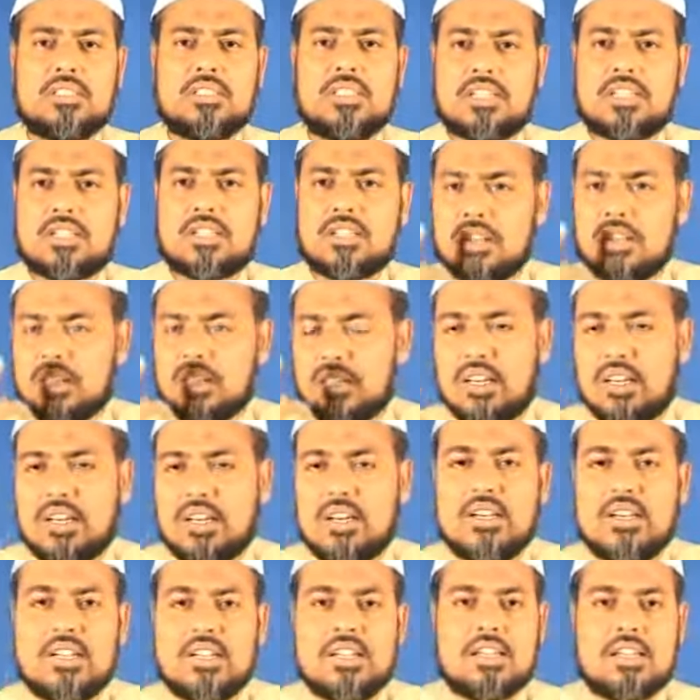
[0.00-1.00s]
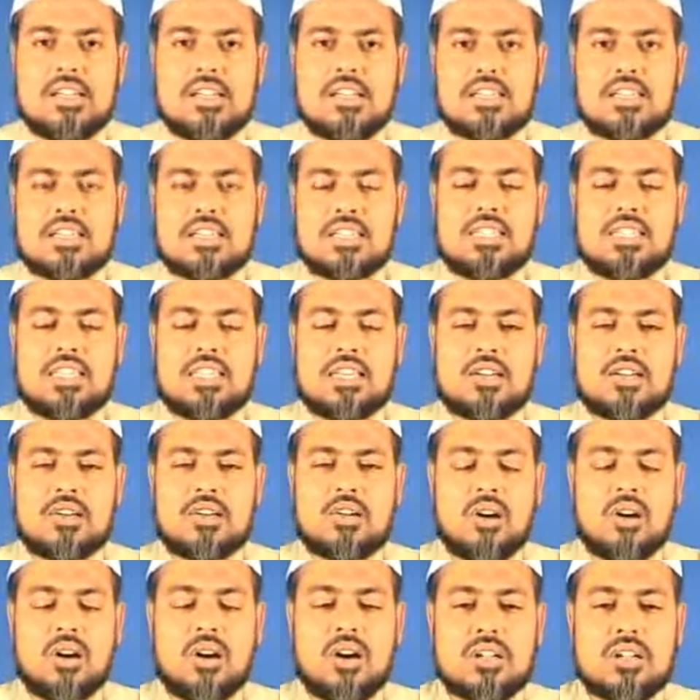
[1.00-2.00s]
that Allah is their
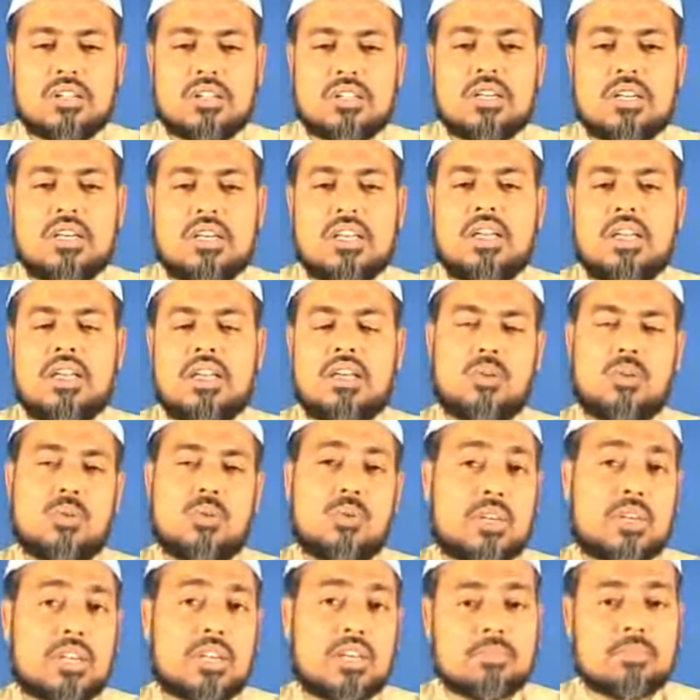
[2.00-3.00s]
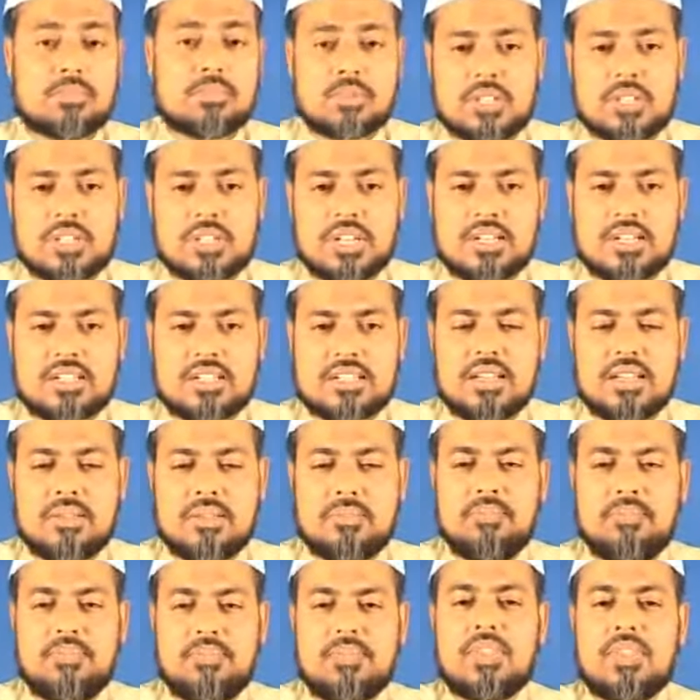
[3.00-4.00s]
God who can protect
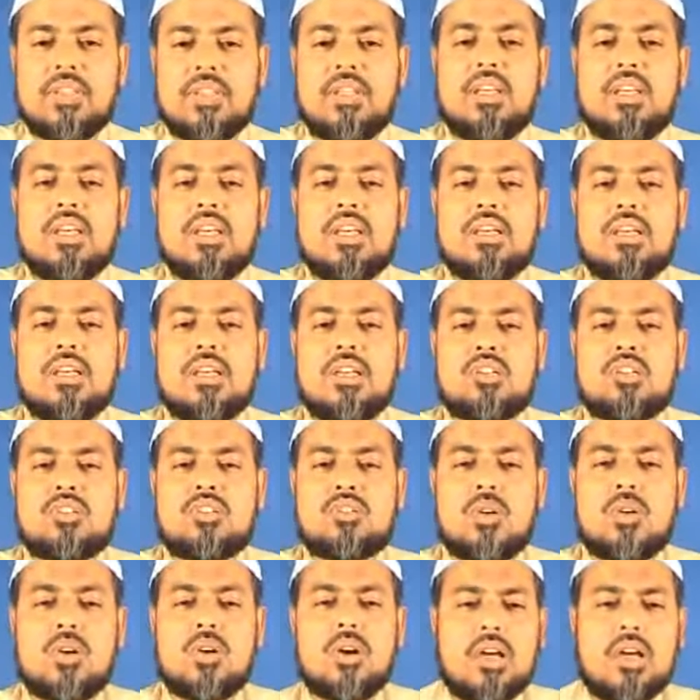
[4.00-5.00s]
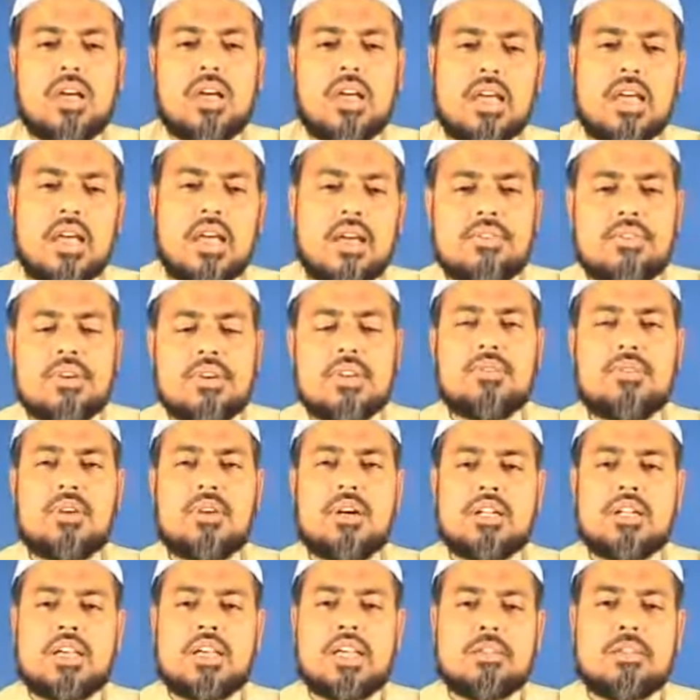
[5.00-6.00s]
them. So
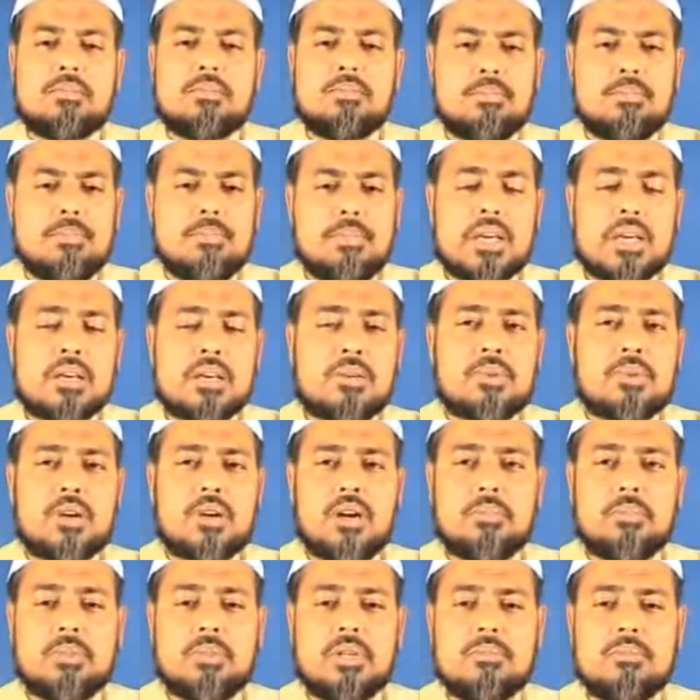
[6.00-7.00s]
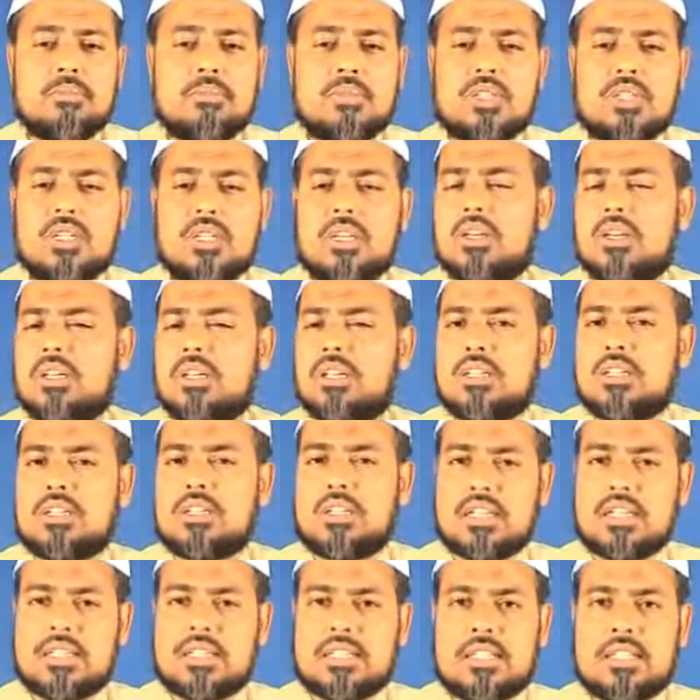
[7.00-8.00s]
everyone in big problems
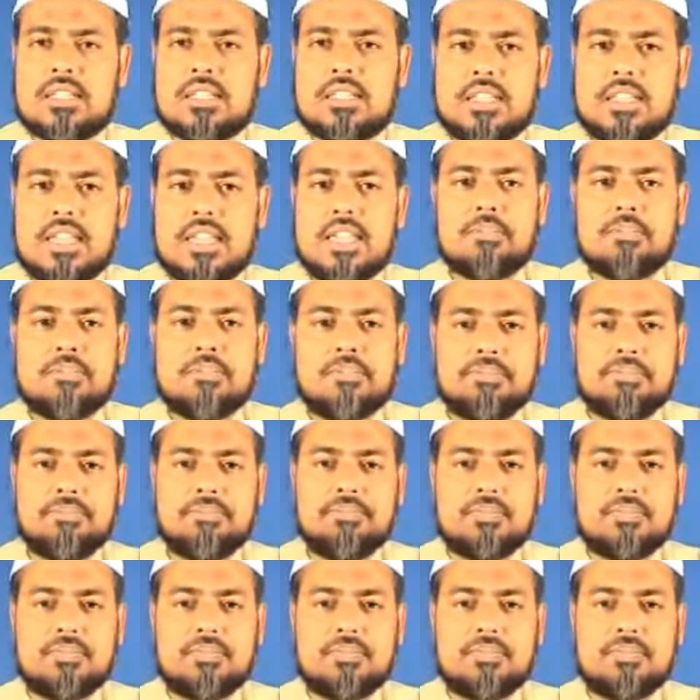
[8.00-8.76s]
does the same.